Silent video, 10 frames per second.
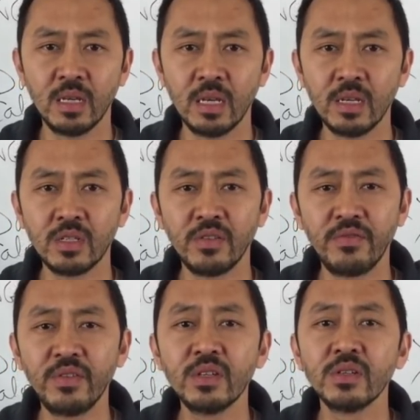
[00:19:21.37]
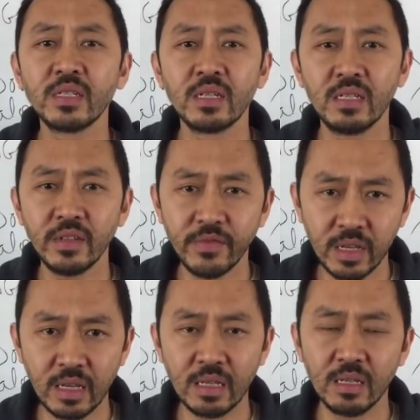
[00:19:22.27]
is to feel
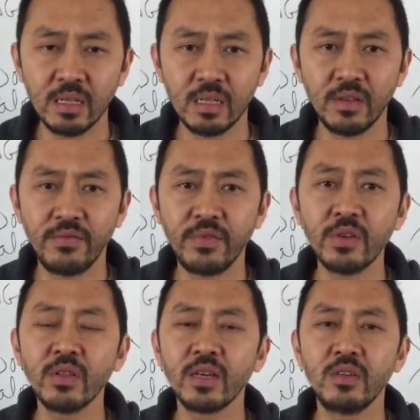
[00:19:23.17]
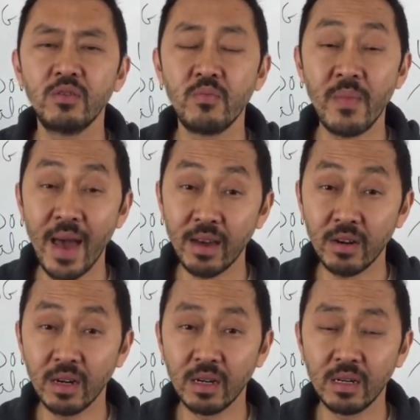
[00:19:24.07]
significant, to feel like you
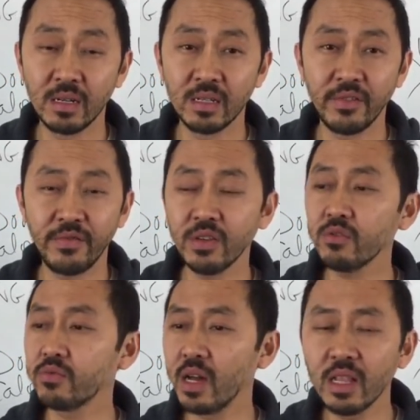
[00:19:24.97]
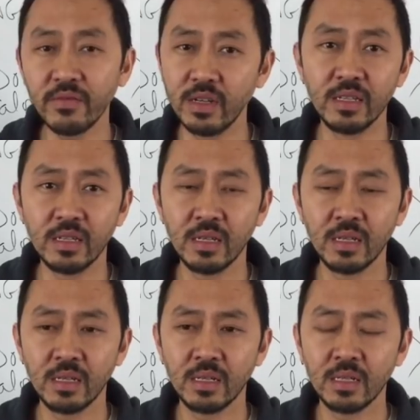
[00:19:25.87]
matter, to feel relevant,
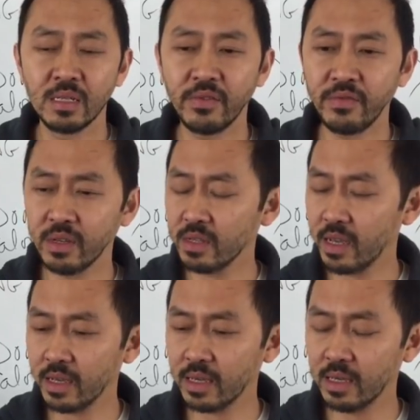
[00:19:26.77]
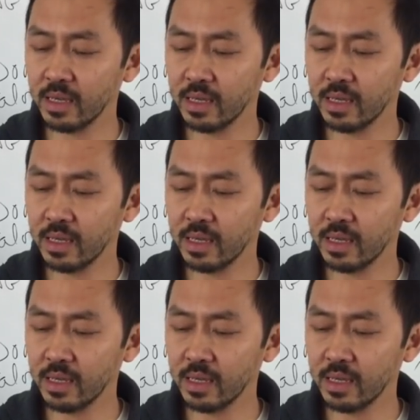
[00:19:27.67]
to feel like